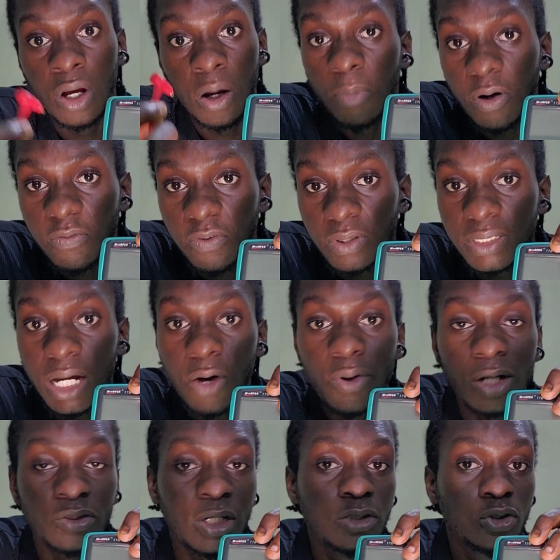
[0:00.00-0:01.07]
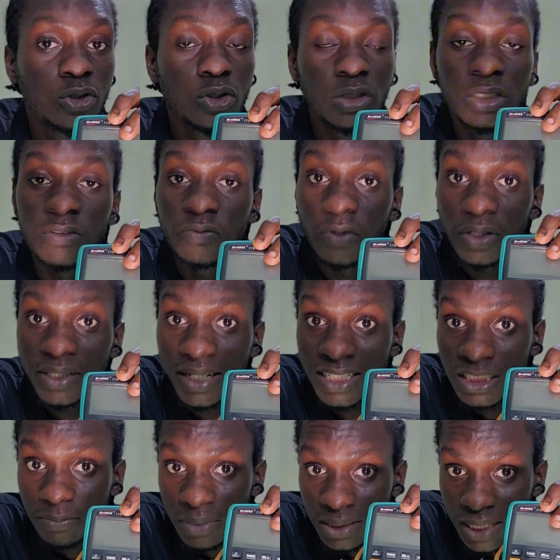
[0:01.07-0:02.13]
But for now, we are trying to use the
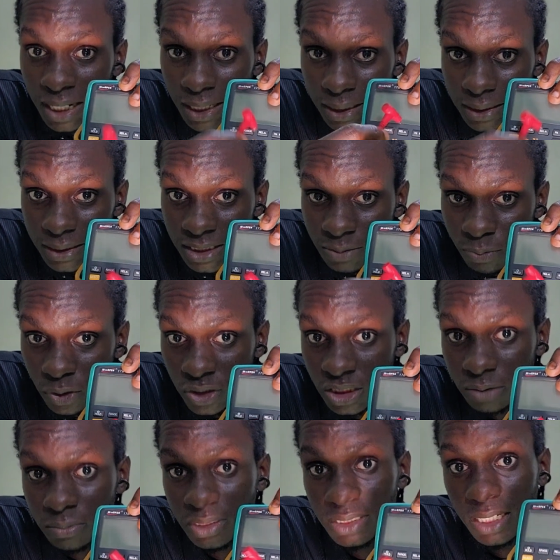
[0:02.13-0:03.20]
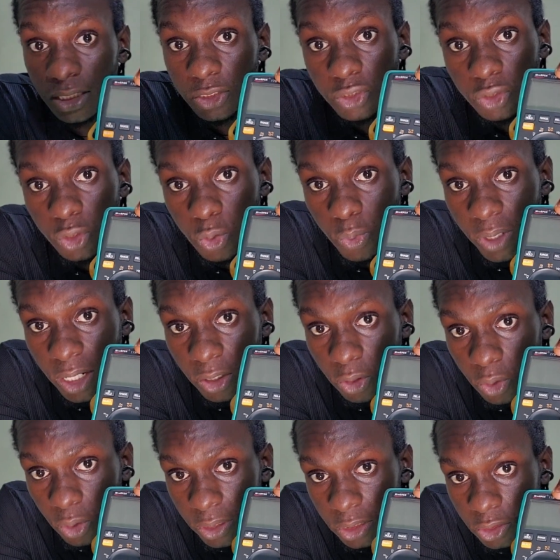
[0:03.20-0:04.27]
voltage meter in this multimeter, so we are
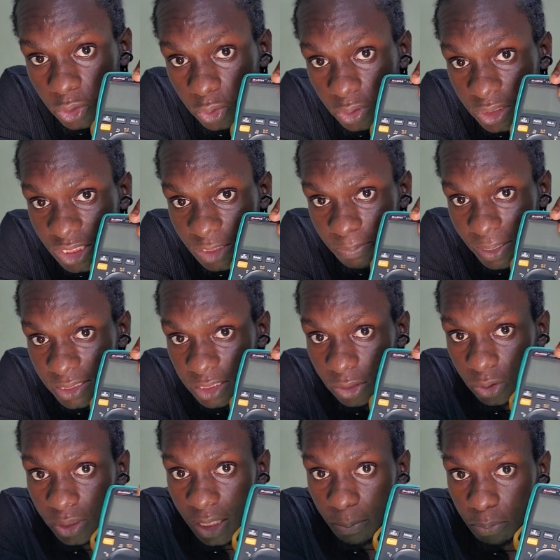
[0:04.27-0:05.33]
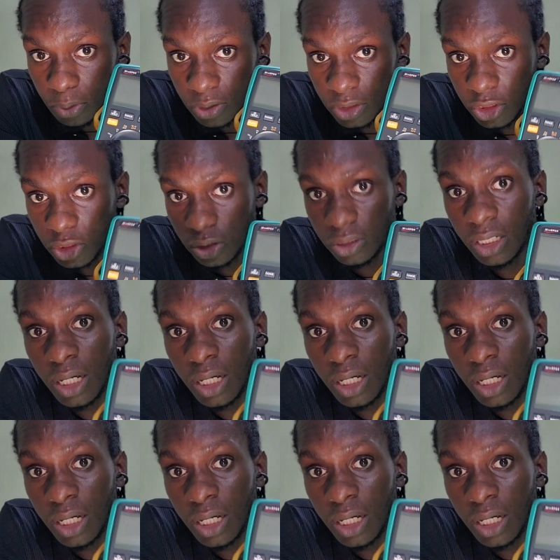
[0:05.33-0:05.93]
going to this particular position.